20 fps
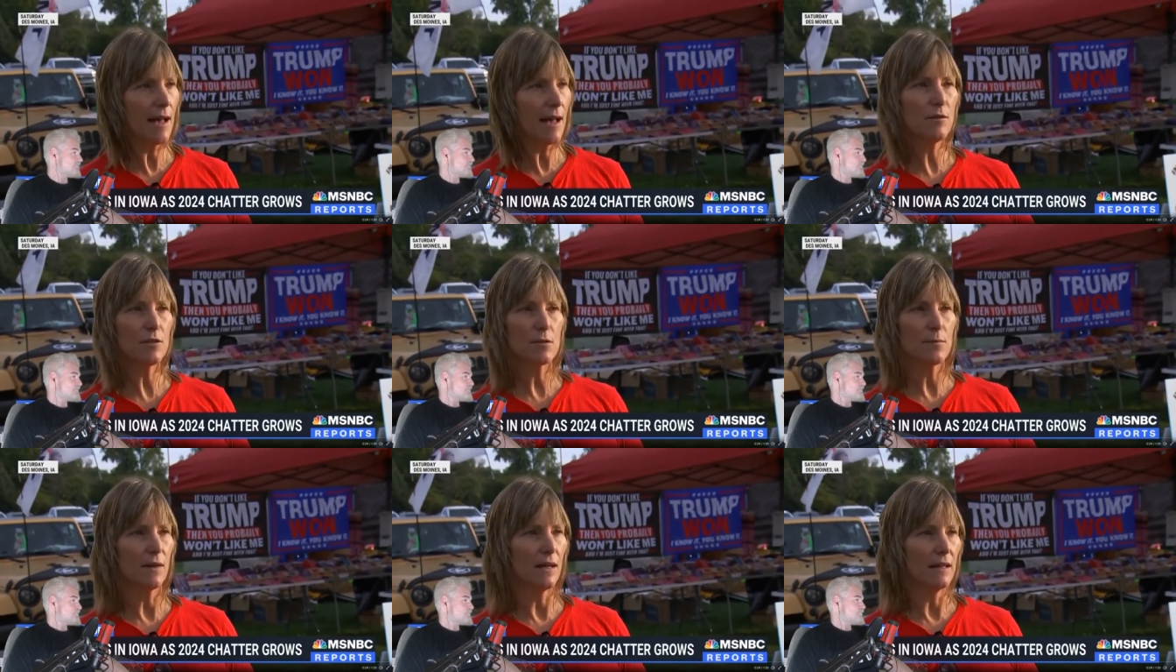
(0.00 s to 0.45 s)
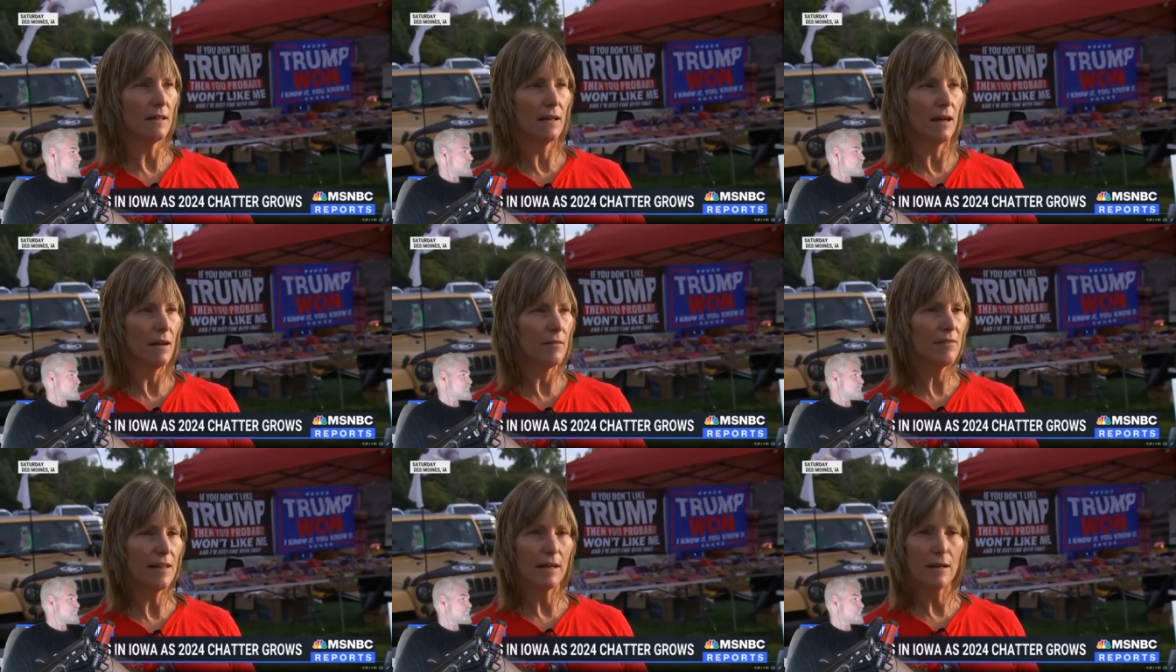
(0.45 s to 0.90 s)
Establishment.
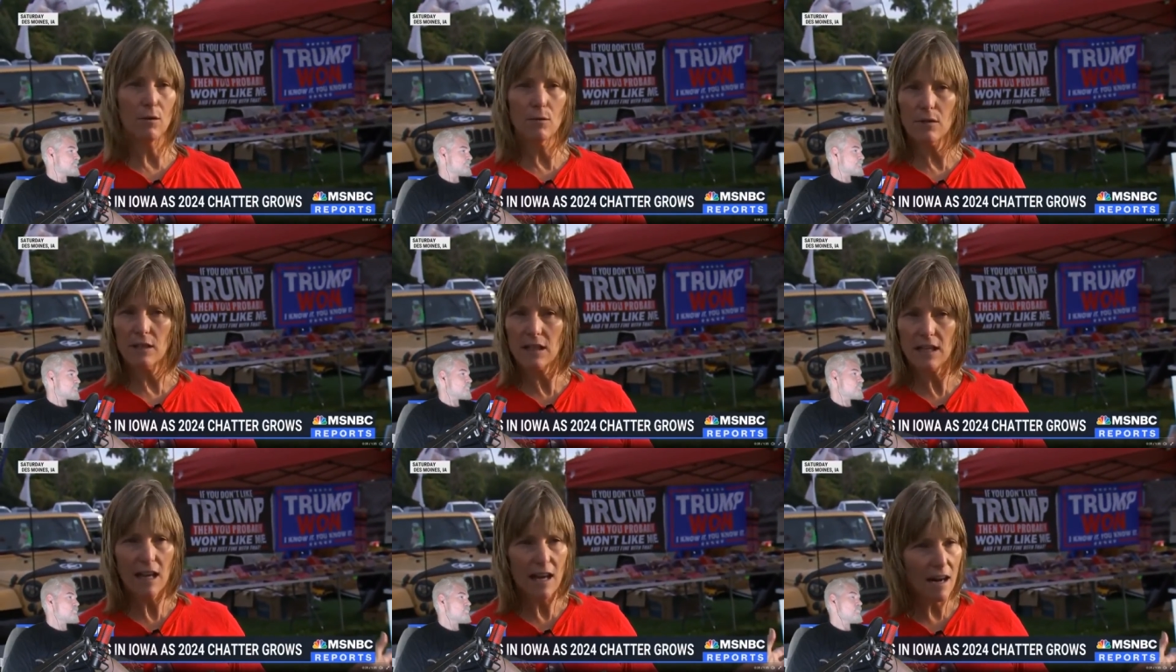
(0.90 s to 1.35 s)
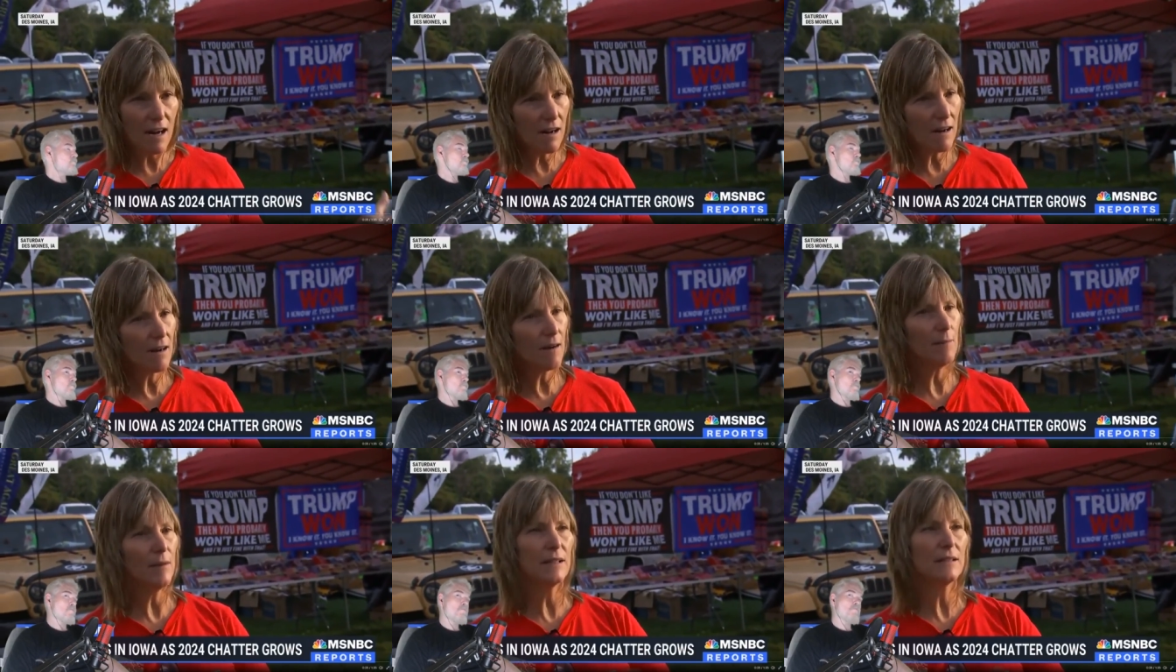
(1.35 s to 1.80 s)
They don't
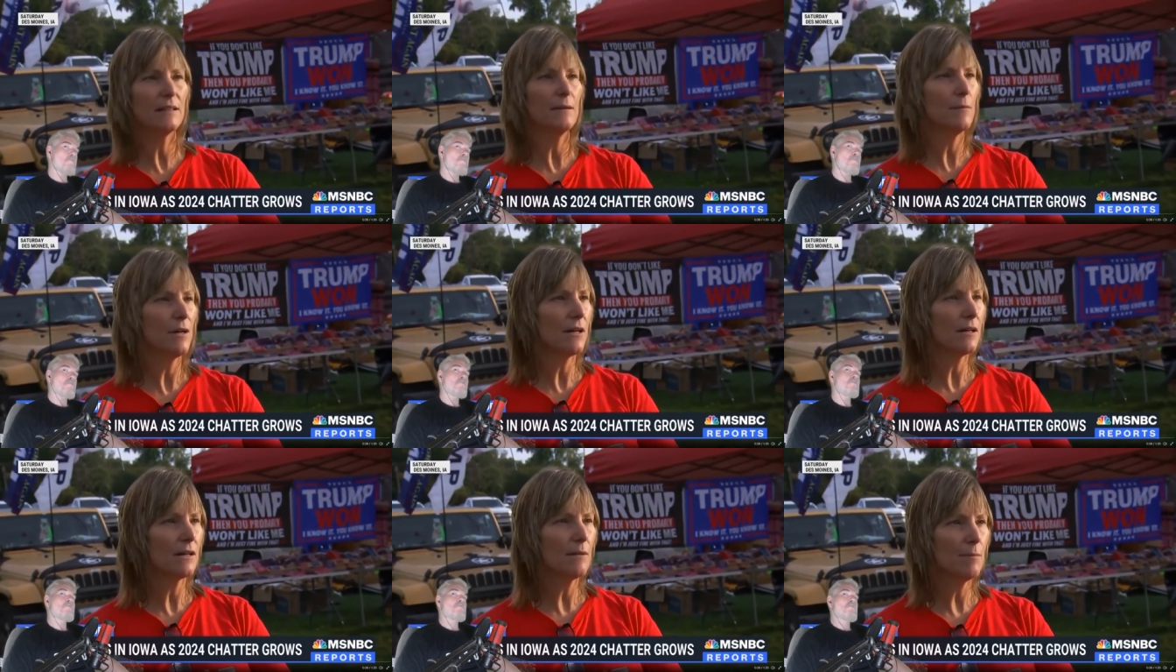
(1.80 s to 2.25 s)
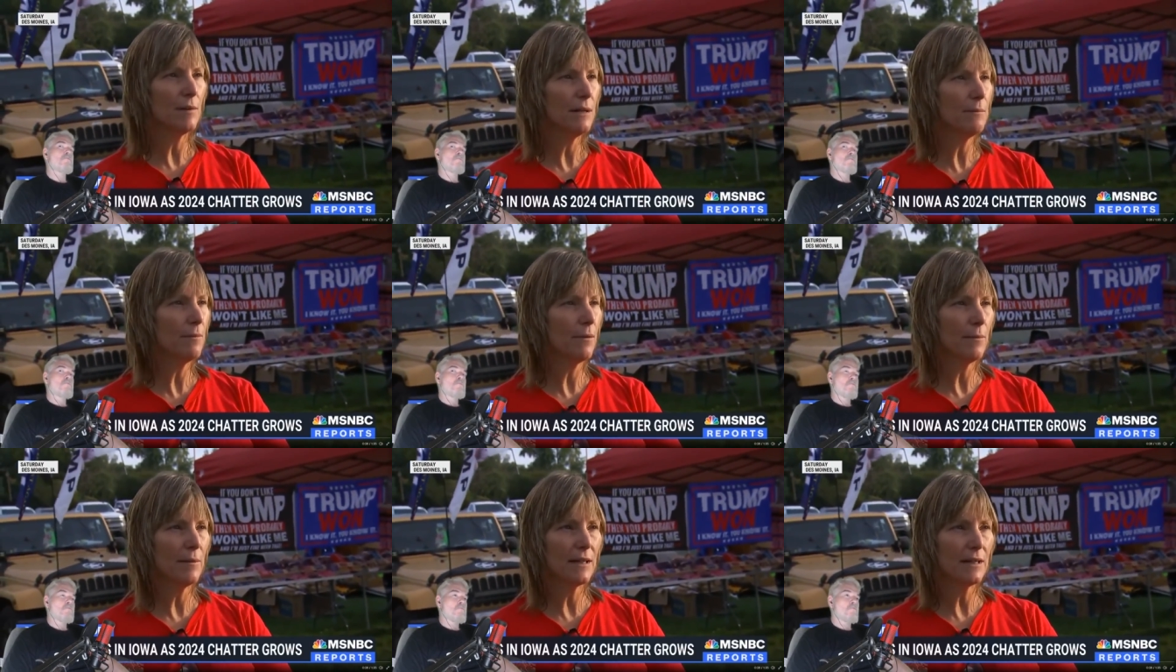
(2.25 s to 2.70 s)
care about the American
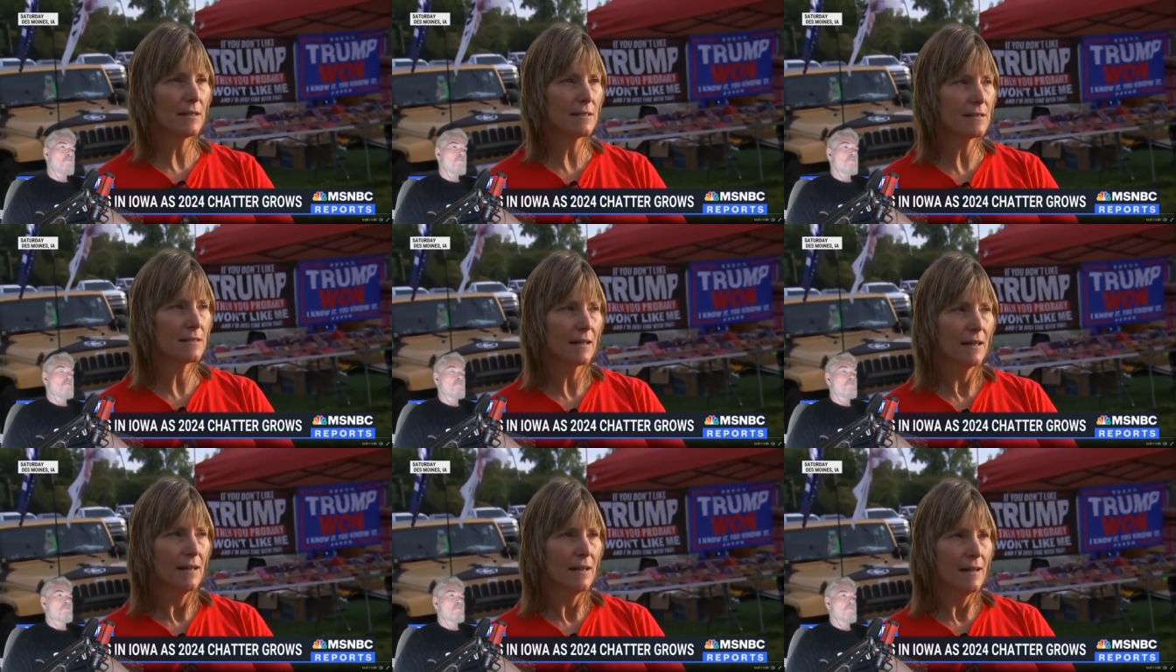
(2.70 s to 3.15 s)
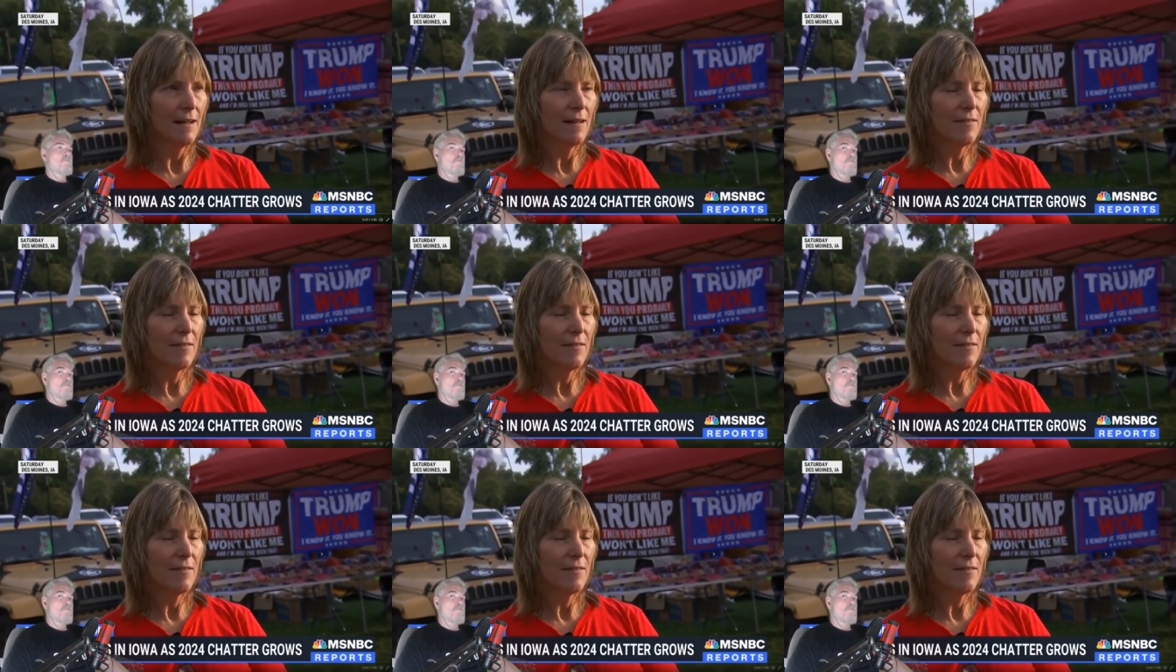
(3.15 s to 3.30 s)
people because